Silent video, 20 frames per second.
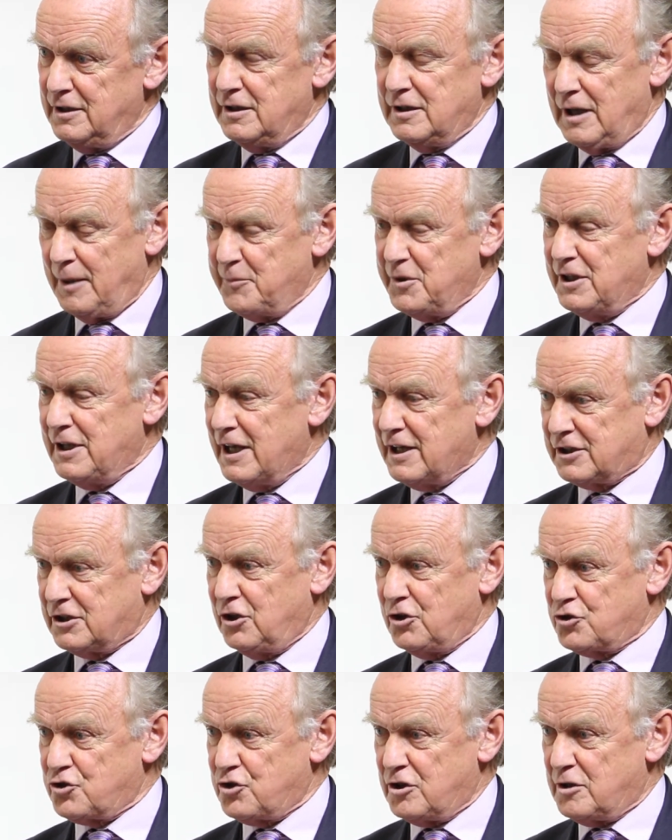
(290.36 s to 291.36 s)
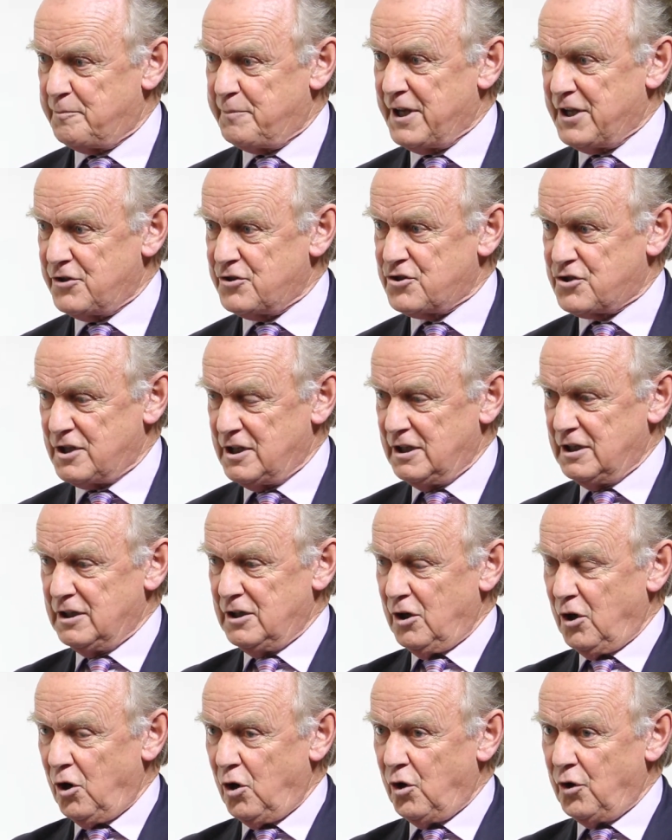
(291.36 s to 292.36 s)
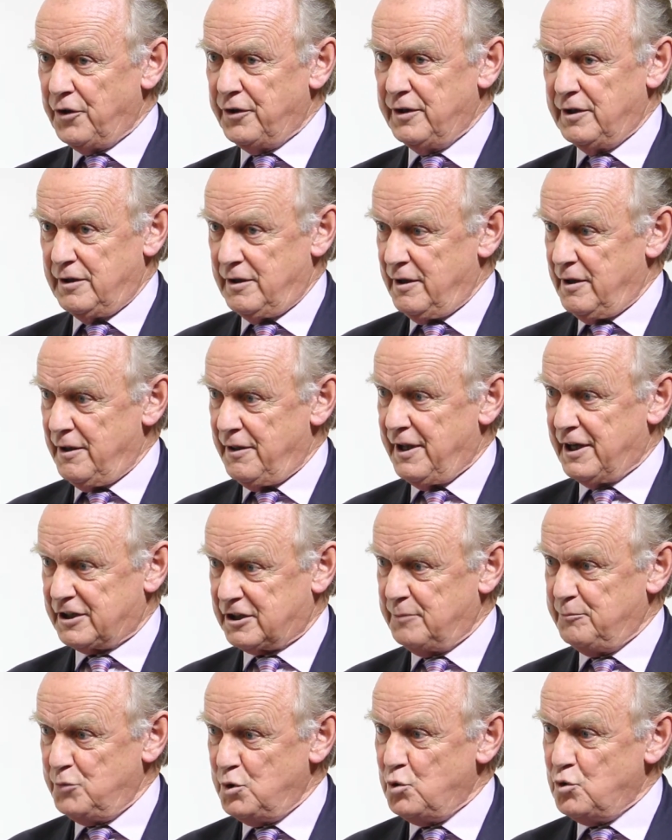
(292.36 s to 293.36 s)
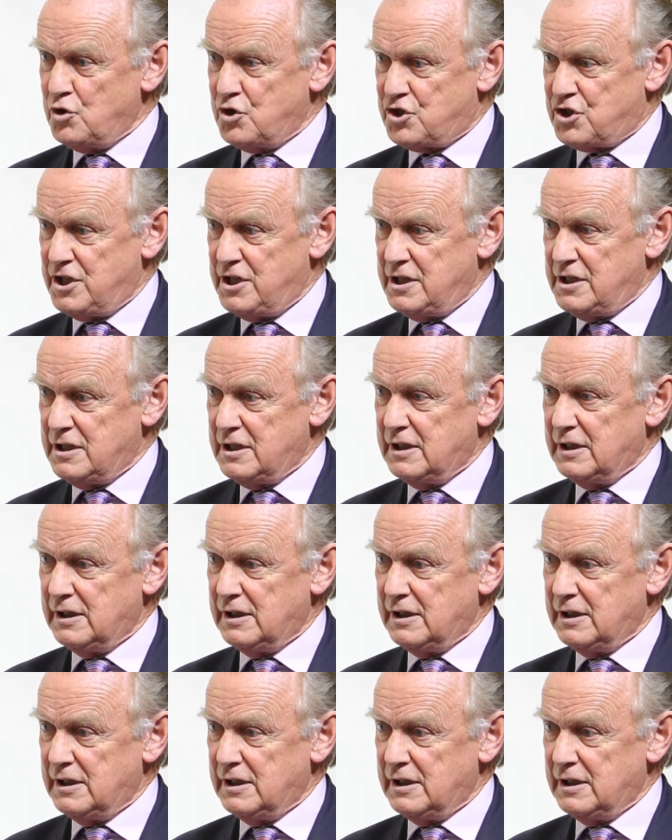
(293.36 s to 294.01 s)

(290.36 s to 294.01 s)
I mean, their culture depends on their community